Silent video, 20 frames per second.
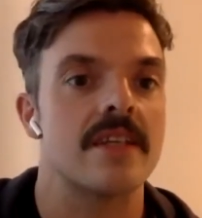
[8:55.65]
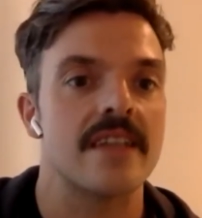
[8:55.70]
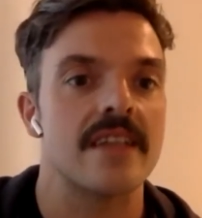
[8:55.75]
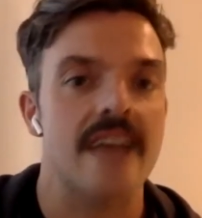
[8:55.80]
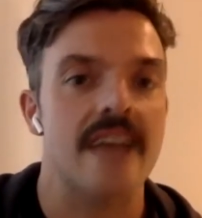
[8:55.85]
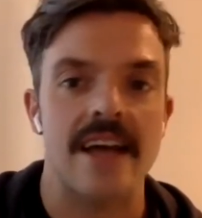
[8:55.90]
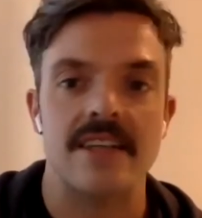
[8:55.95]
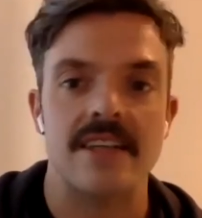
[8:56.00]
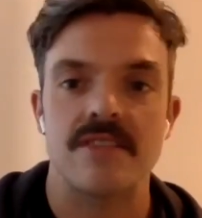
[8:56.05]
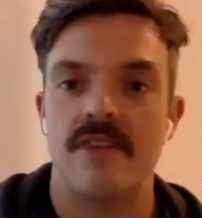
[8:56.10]

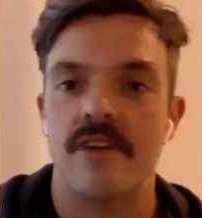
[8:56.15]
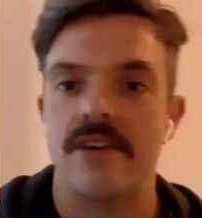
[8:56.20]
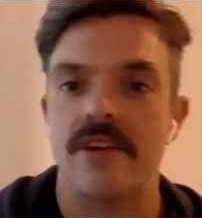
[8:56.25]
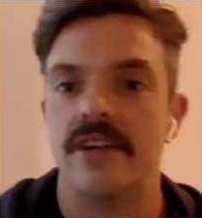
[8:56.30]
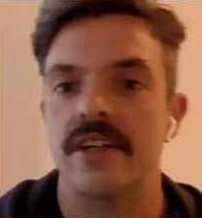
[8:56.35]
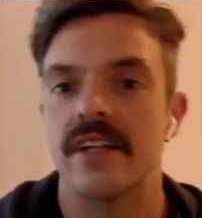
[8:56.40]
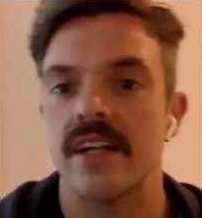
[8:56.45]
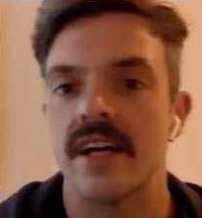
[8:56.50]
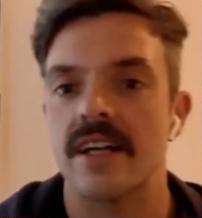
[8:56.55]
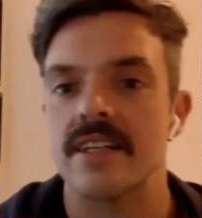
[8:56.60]
Yes, very
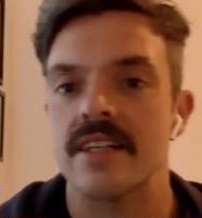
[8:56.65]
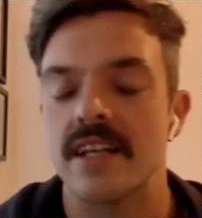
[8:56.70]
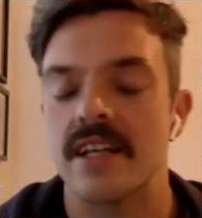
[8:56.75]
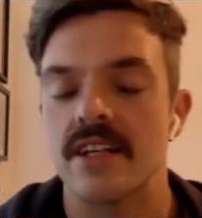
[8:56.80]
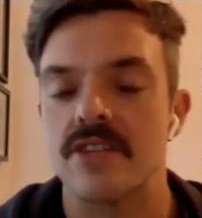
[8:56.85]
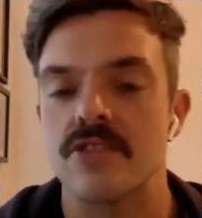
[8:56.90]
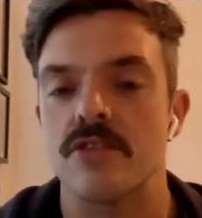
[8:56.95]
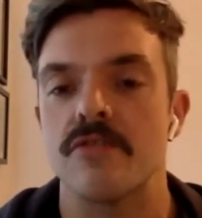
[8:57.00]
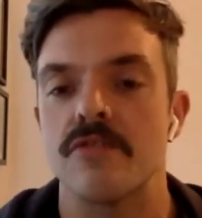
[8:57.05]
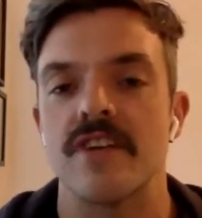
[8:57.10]
good. Nice,
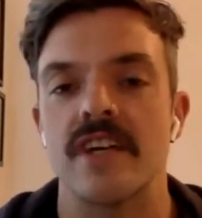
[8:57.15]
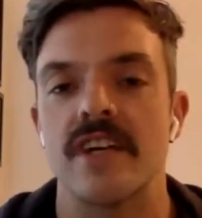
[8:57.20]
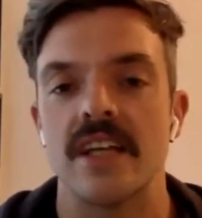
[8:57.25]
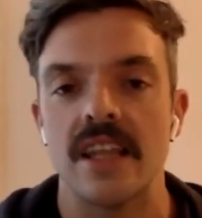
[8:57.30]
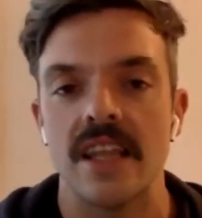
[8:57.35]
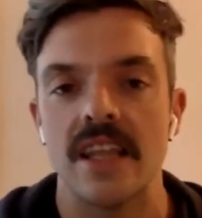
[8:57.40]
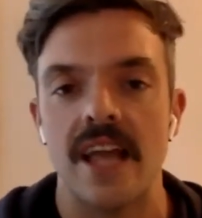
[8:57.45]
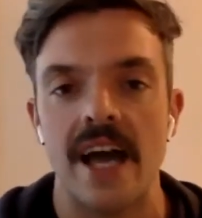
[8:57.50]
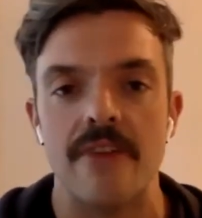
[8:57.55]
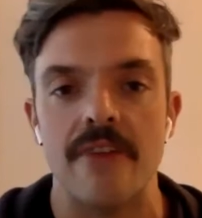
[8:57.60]
Anna Sophia.
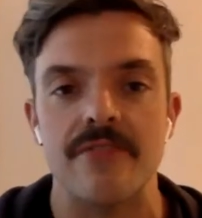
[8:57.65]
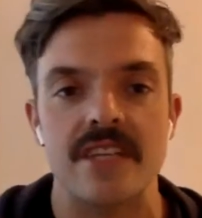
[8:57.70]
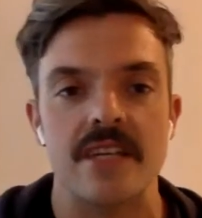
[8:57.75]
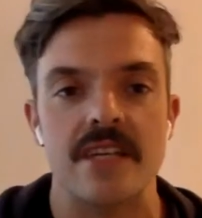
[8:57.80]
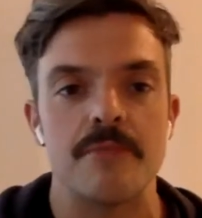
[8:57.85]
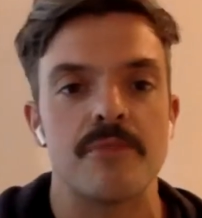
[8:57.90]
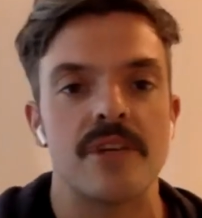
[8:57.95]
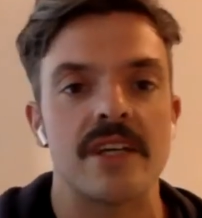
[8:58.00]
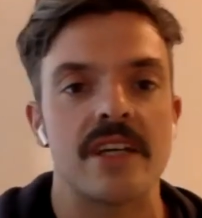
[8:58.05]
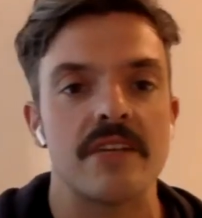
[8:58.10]
Left
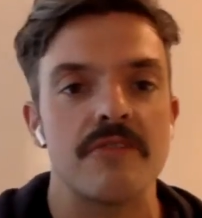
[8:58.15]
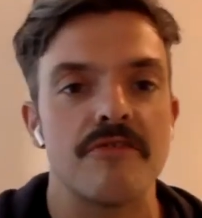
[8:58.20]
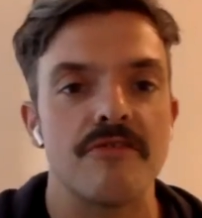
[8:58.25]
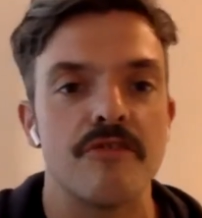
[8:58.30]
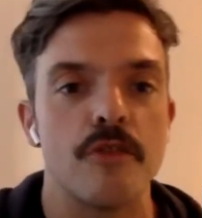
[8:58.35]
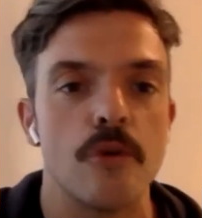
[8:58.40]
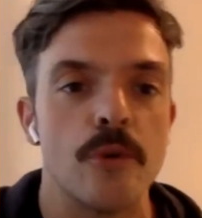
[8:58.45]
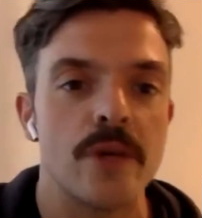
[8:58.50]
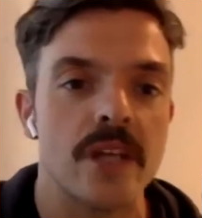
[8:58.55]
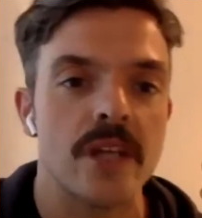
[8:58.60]
hip, bring it
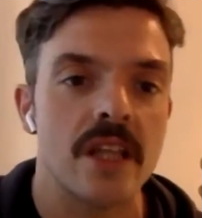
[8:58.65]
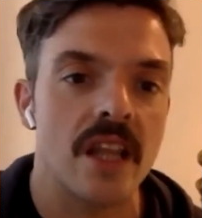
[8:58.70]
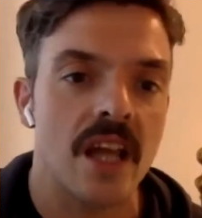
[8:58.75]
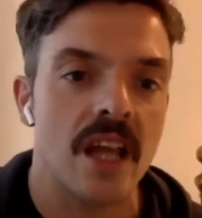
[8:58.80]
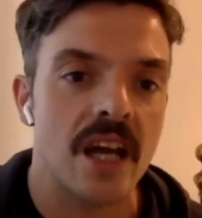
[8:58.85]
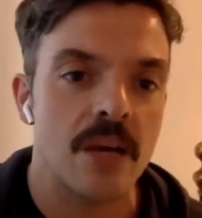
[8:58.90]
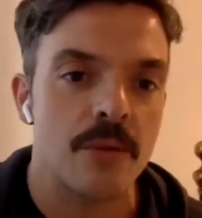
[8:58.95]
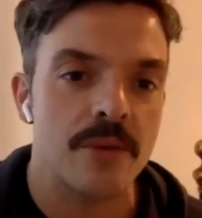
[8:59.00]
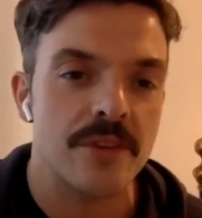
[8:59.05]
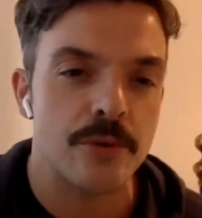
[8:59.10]
forward in
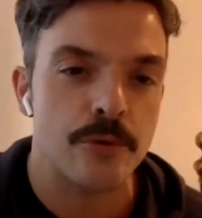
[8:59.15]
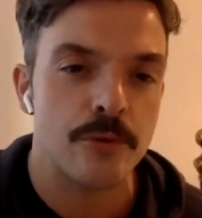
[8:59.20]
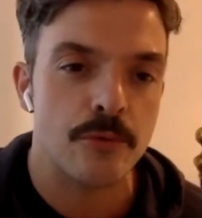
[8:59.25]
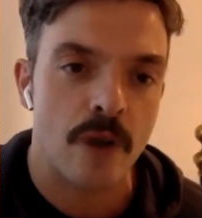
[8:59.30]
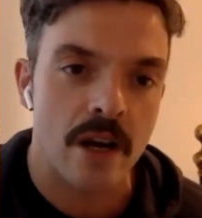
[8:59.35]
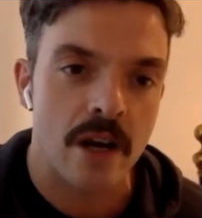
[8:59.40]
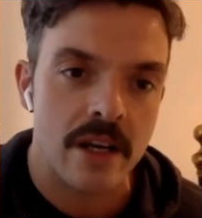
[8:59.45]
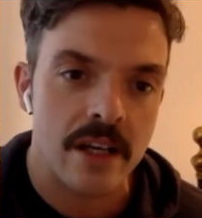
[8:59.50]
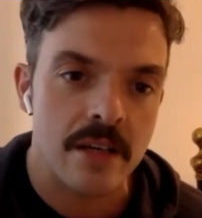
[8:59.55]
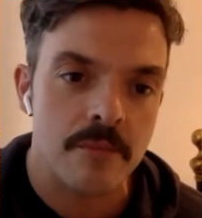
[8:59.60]
line with the
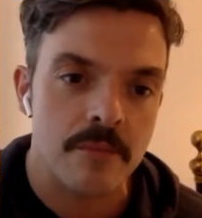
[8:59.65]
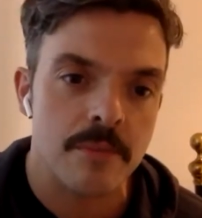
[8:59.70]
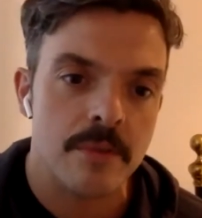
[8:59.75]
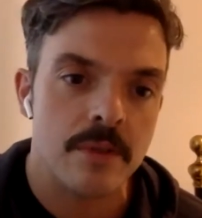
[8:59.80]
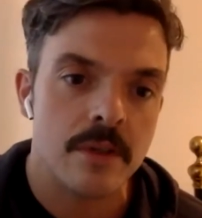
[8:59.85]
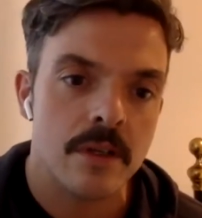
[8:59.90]
right hip.